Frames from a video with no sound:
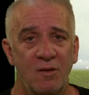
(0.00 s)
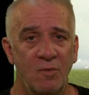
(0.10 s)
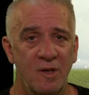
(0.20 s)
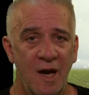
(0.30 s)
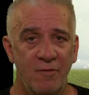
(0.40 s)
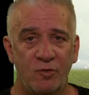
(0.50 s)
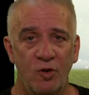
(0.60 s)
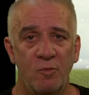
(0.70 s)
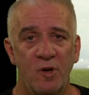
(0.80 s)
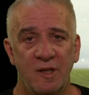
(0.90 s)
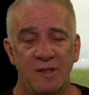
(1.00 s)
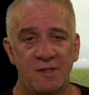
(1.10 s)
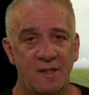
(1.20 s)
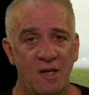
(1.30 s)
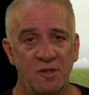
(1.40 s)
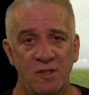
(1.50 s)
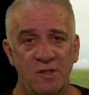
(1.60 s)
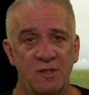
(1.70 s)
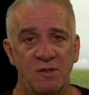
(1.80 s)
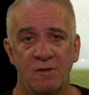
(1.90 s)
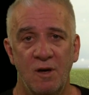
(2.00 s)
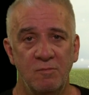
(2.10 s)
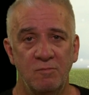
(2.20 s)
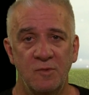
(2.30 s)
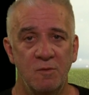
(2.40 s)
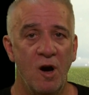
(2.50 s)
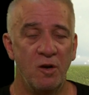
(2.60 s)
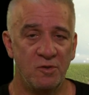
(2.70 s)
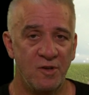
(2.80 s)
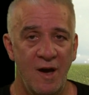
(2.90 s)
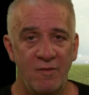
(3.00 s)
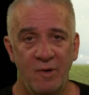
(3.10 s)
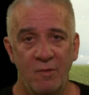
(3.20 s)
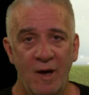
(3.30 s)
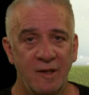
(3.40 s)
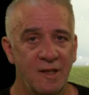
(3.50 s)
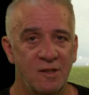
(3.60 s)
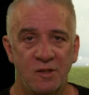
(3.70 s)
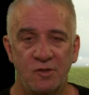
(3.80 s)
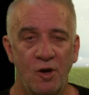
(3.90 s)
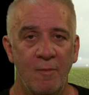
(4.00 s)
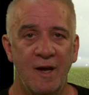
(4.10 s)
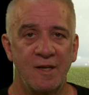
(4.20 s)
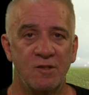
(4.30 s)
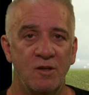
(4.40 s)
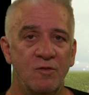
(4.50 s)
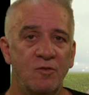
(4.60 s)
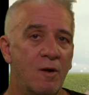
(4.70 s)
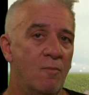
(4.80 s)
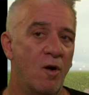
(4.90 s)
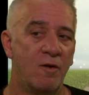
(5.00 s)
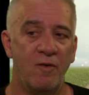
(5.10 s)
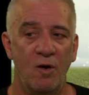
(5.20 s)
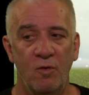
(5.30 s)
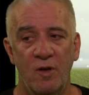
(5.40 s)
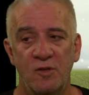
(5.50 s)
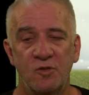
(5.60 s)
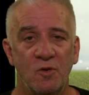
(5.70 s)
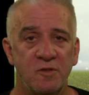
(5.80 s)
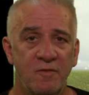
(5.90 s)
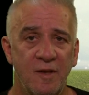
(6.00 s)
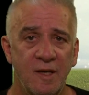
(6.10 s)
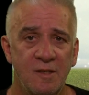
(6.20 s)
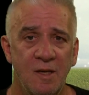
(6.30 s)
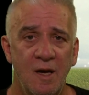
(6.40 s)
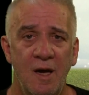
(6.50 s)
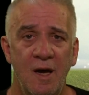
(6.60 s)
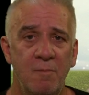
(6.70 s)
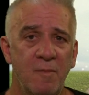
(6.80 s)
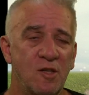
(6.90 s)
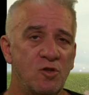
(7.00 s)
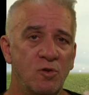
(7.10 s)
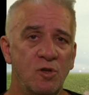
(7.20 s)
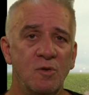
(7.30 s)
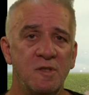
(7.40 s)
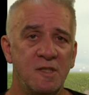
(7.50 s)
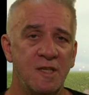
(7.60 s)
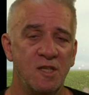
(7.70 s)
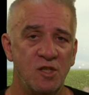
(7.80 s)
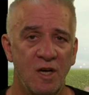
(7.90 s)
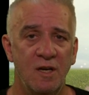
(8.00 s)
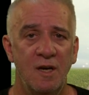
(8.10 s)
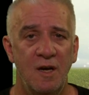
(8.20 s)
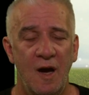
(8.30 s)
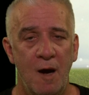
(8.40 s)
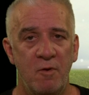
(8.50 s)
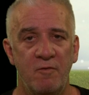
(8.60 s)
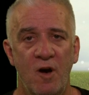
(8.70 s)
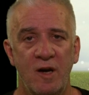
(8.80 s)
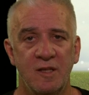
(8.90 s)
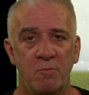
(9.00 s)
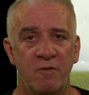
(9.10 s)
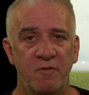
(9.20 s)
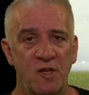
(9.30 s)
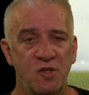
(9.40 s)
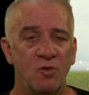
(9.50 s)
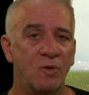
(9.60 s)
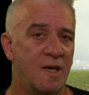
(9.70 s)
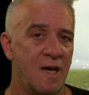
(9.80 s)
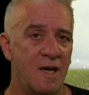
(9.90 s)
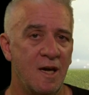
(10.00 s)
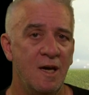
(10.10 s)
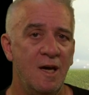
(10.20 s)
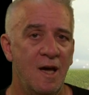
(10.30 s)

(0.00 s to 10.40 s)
When you have group work and discussions, you might also have where one kid just dominates. So you've got to modify all those sorts of things and make sure you as a teacher are providing the professional care